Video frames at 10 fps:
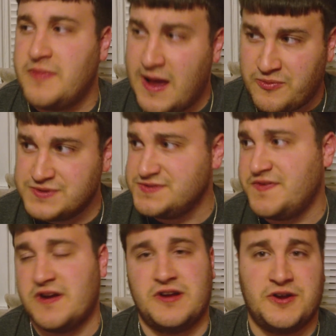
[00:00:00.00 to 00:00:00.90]
That one's
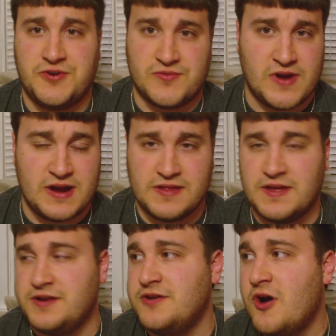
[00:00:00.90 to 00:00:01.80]
very underrated
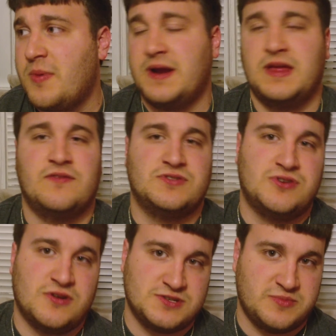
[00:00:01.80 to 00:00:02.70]
that nobody ever
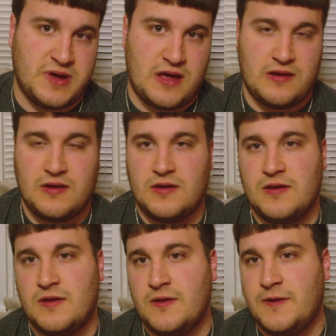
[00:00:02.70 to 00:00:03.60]
talks about.
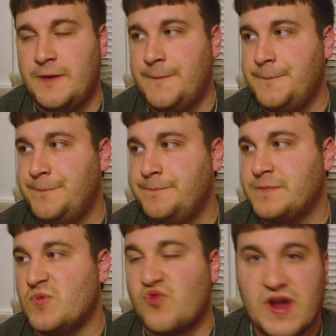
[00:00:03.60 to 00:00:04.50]

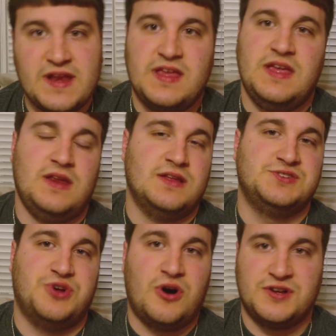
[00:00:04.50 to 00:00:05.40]
Red Heat
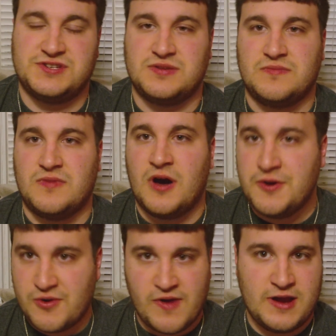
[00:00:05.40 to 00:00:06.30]
is awesome.
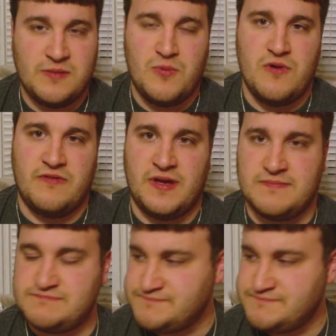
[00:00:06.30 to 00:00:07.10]
Underrated movie.